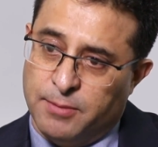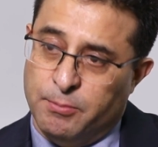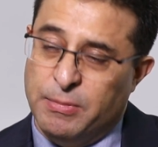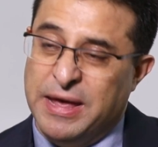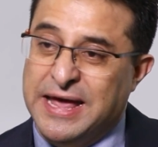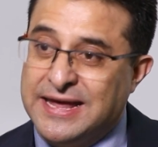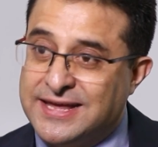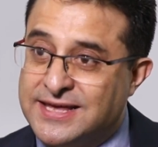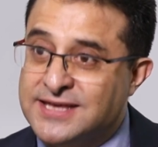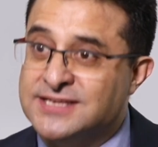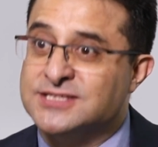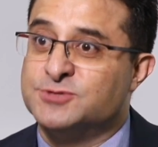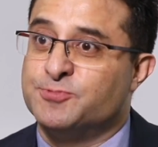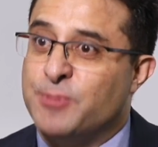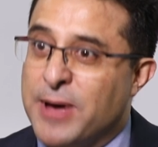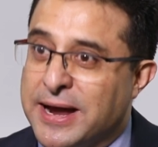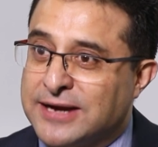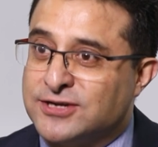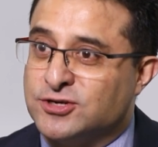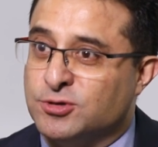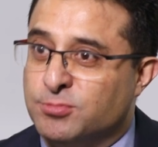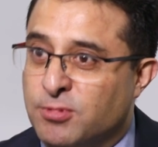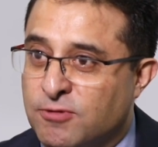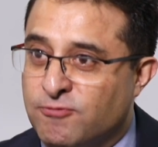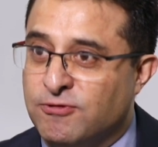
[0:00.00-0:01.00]
making
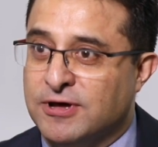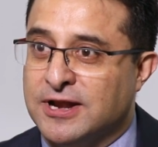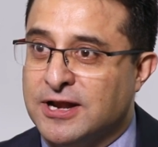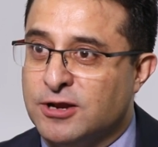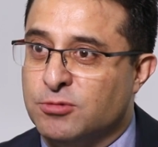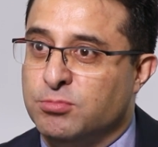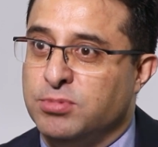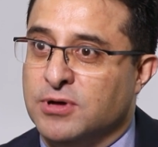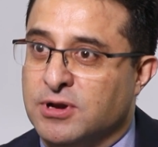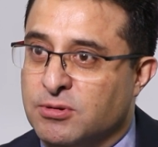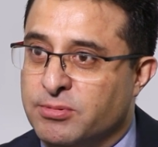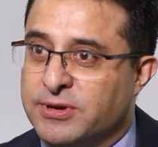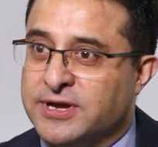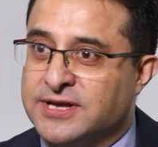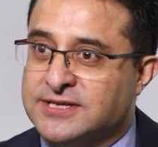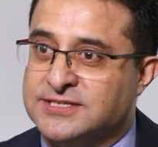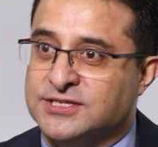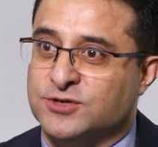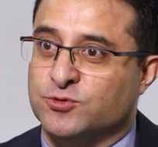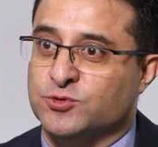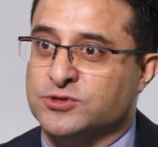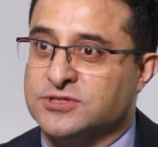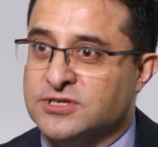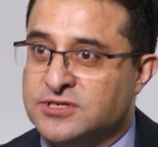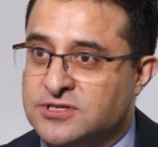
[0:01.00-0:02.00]
spectrum available, because
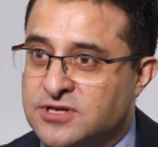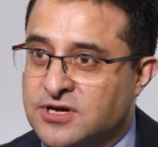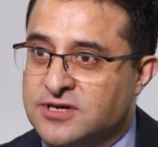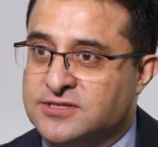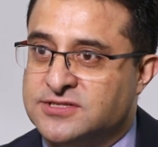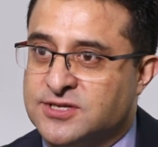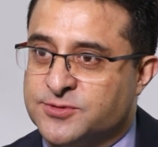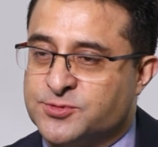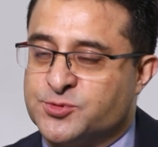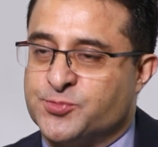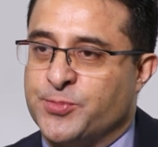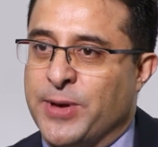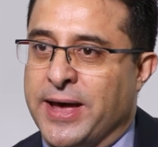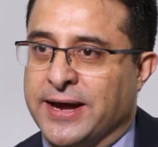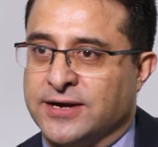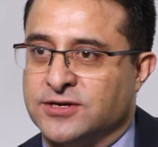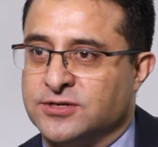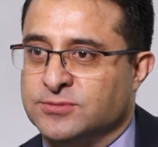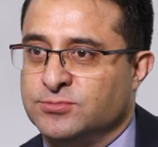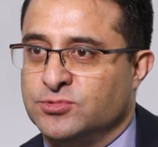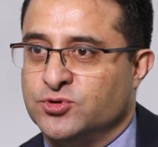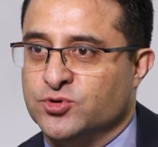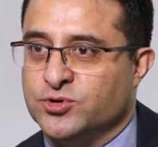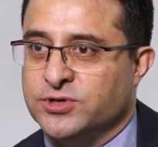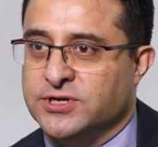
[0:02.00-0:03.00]
it was a dearth of
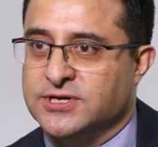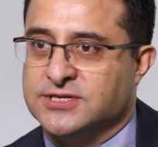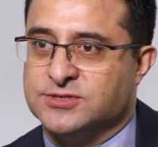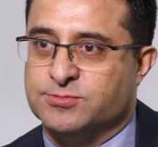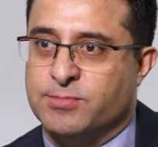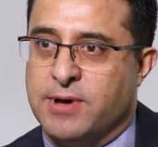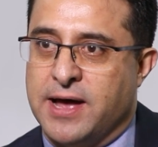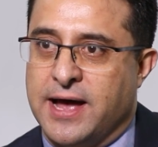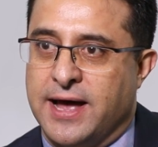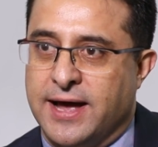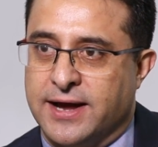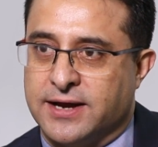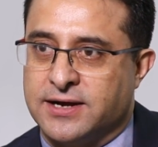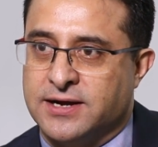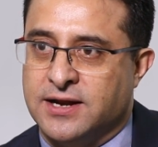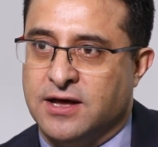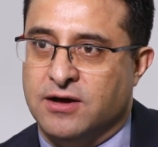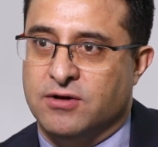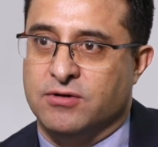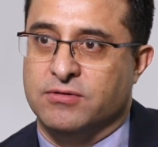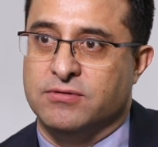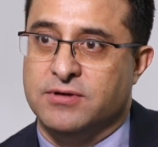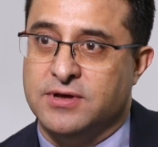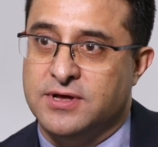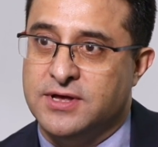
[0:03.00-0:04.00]
spectrum 2 years back.
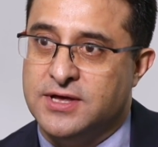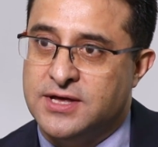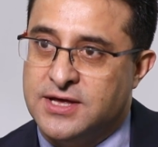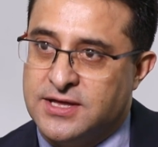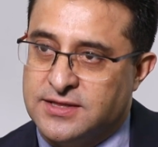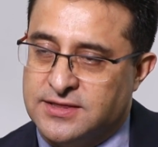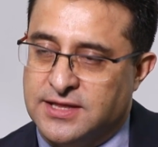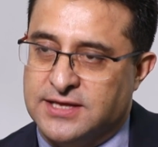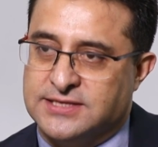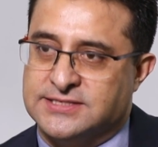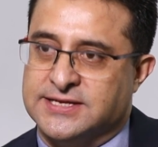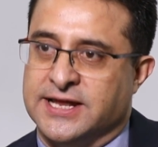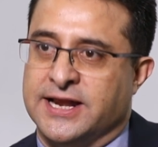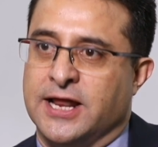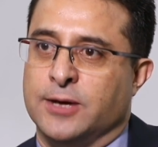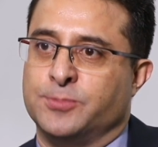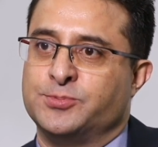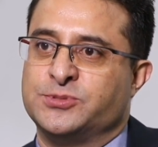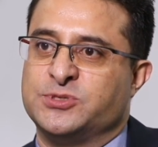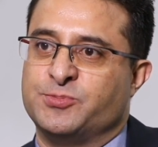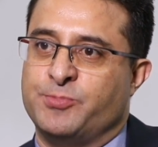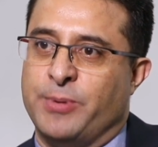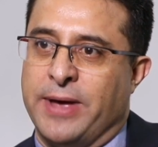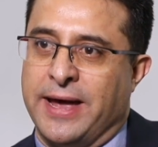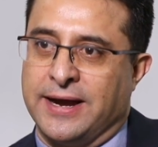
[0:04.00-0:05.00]
Now there's
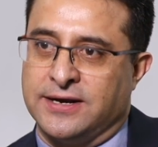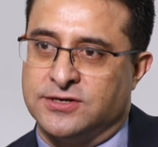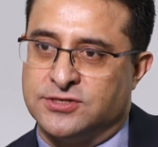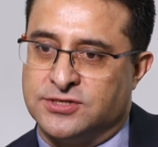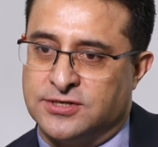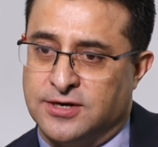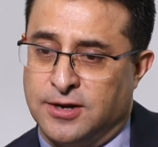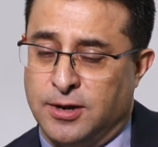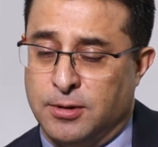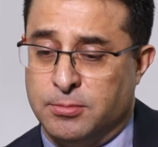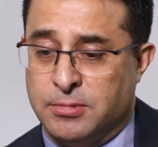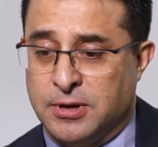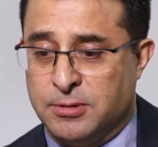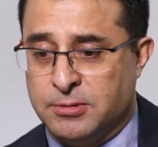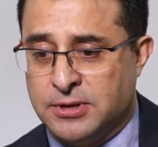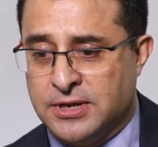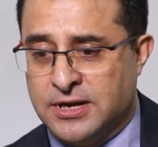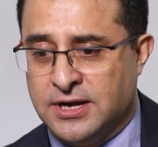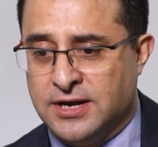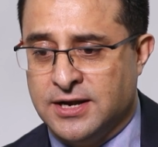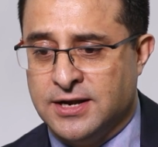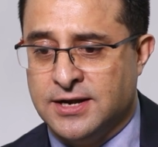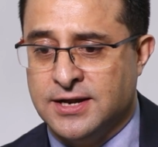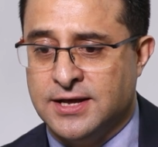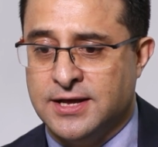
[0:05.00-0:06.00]
enough spectrum. I
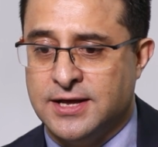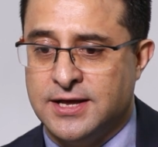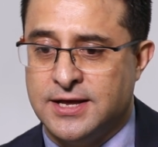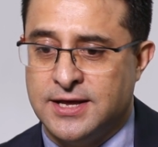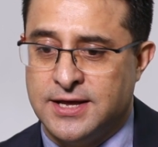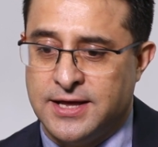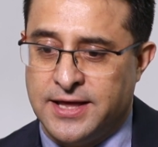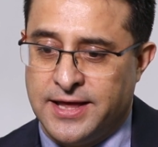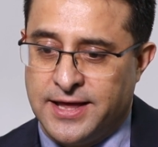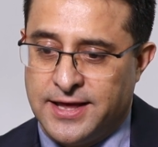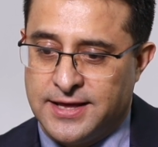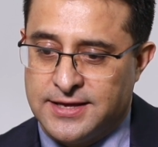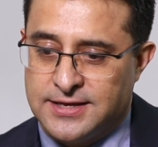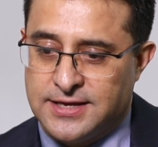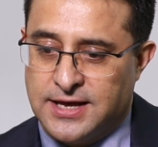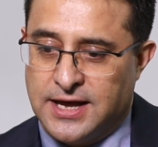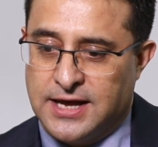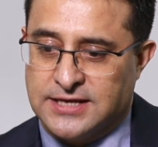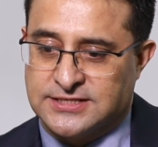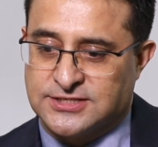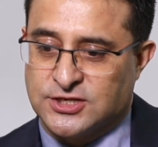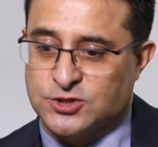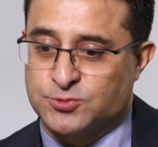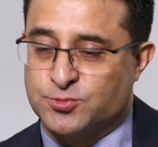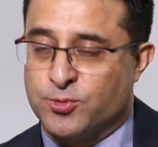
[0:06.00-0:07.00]
mean,
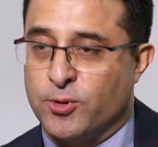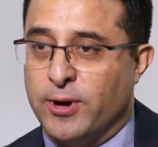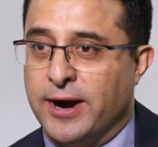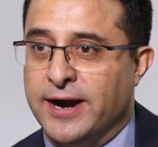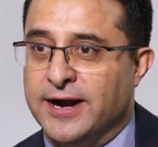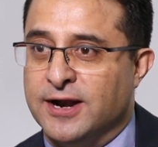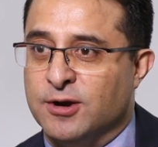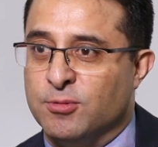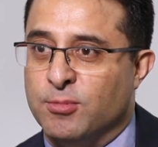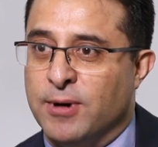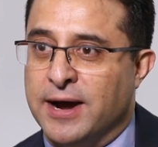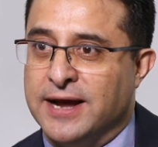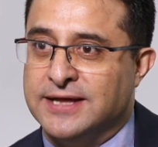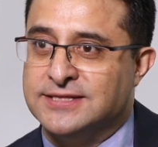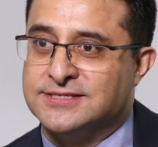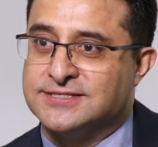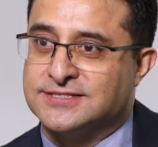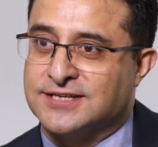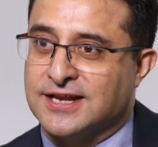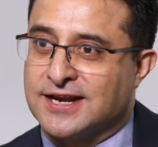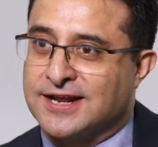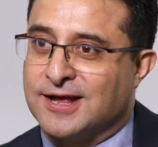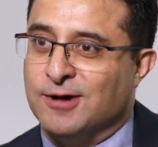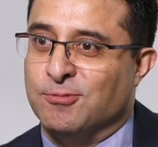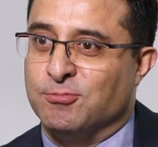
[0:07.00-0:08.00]
a service provider might
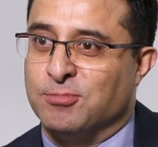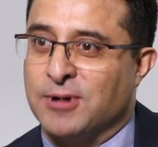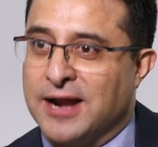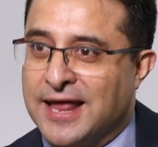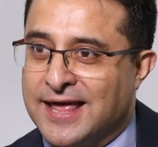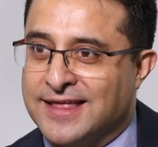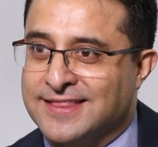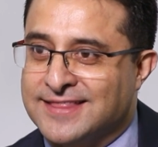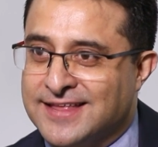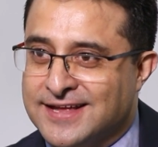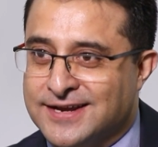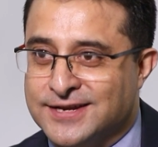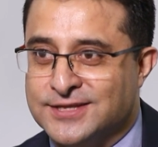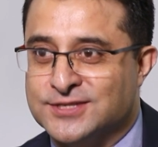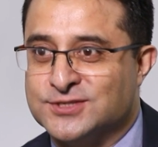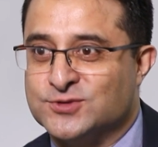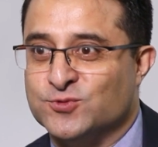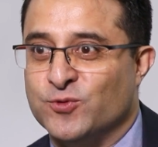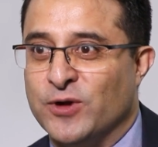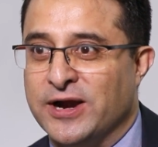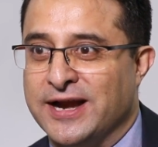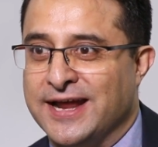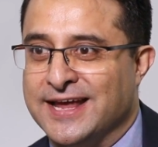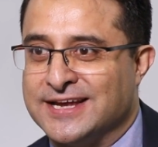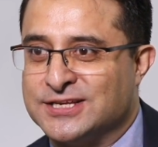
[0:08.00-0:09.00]
still complain that it's
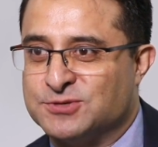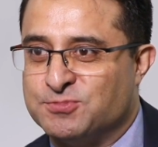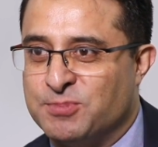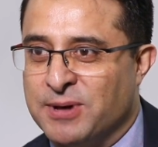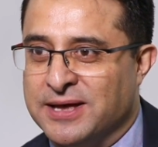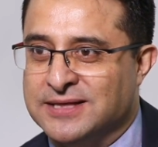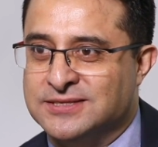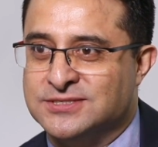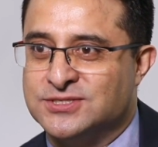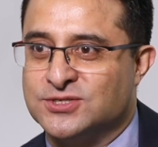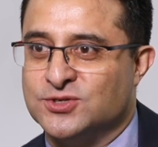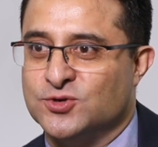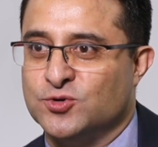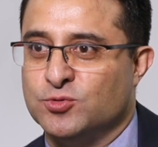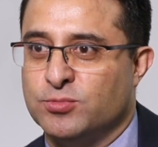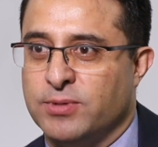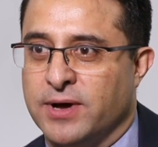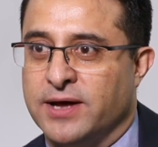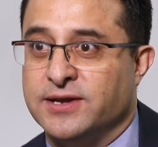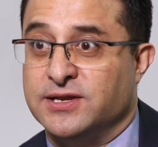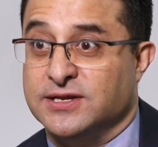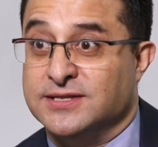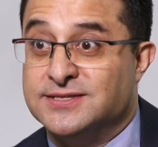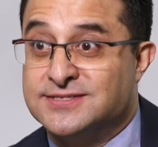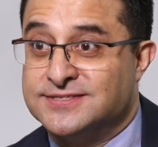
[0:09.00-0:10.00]
very expensive,
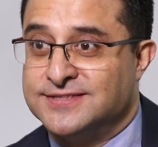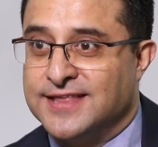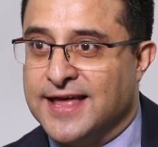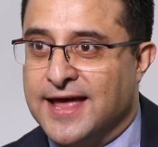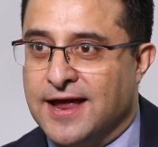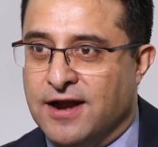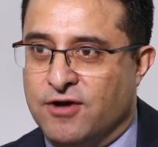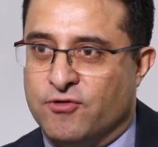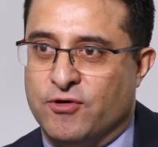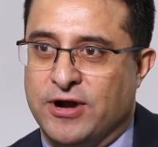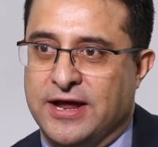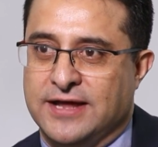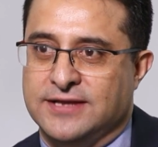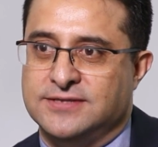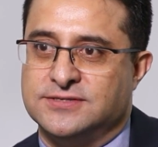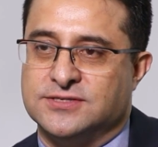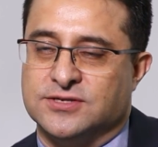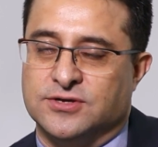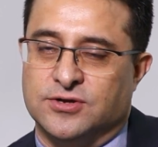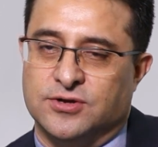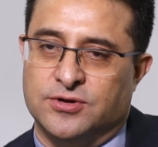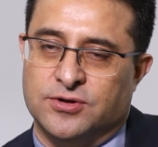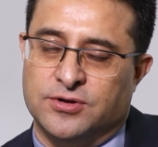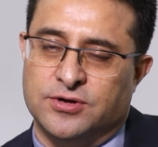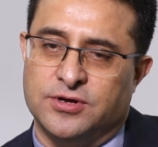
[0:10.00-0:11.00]
but it's there, right?
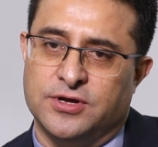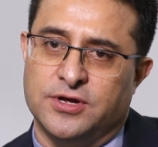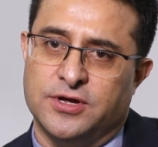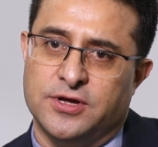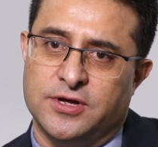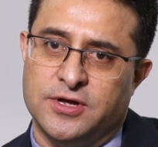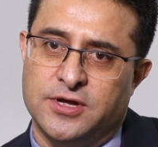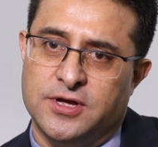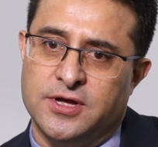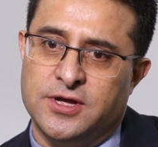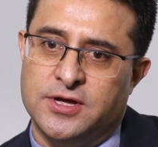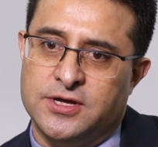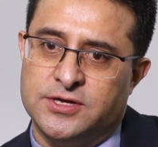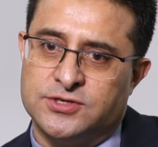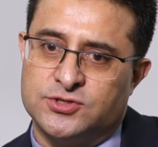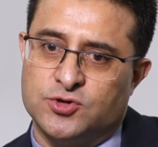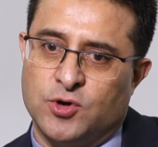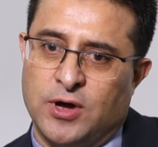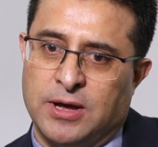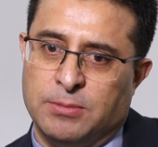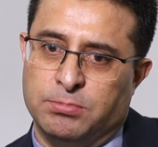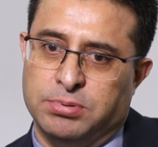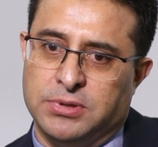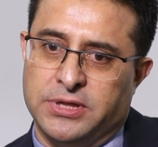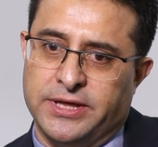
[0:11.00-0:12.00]
So
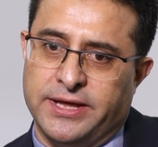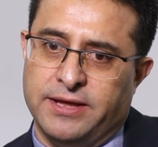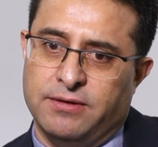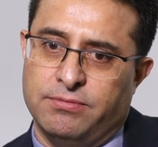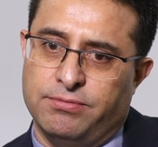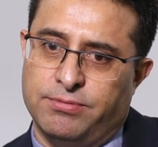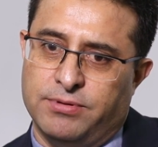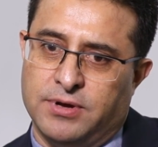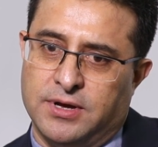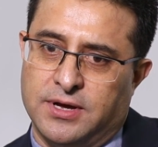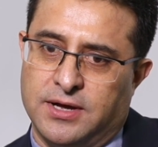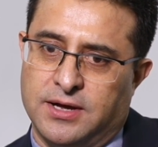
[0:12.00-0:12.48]
I believe